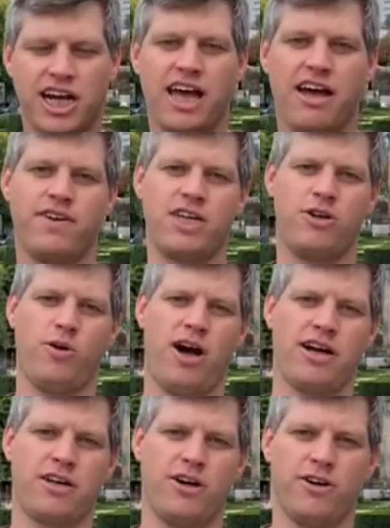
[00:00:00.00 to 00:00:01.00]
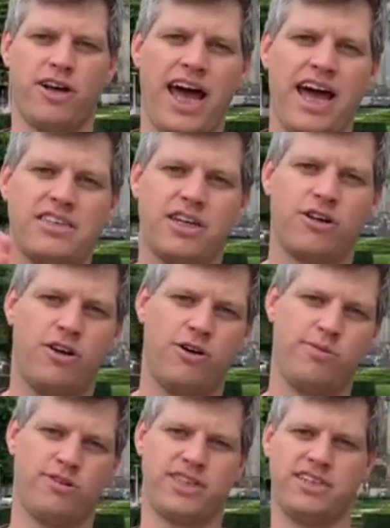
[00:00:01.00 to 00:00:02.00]
Check out the QR code. Head to
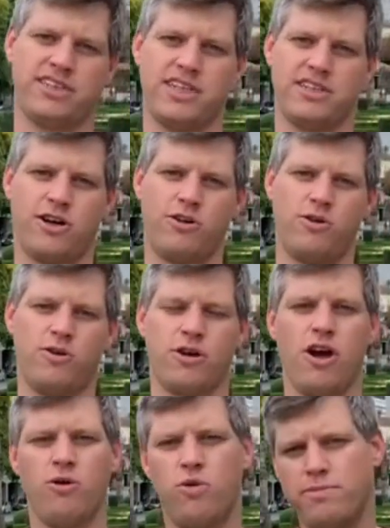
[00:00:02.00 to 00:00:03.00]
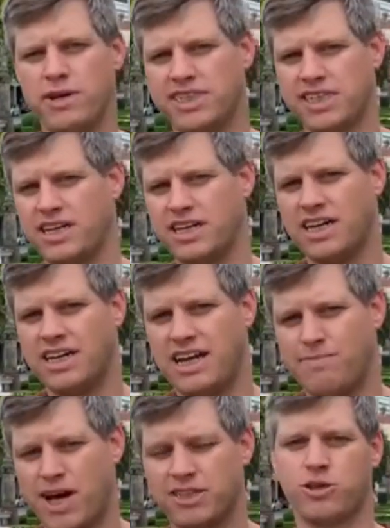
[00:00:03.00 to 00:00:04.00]
globalcitizen.org. We'll be sending an
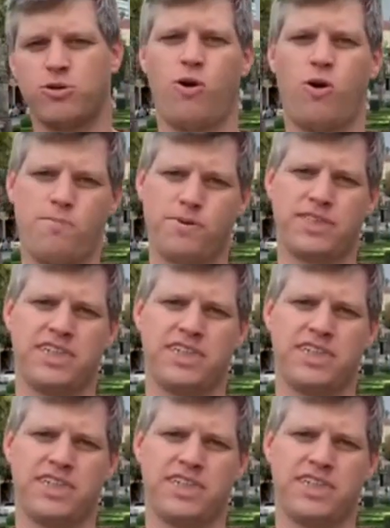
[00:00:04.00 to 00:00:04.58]
email to all